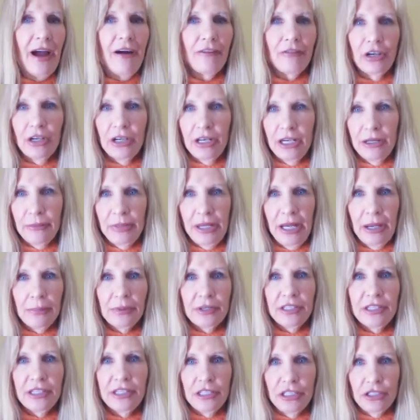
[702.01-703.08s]
ever going to be able
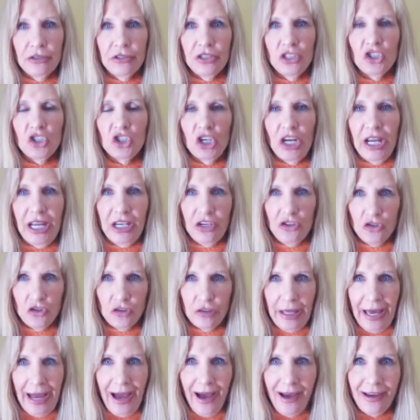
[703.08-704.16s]
to do to change
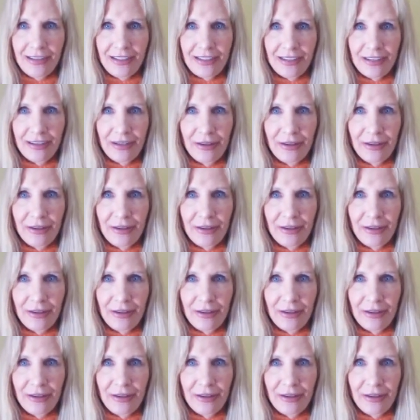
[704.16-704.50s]
that.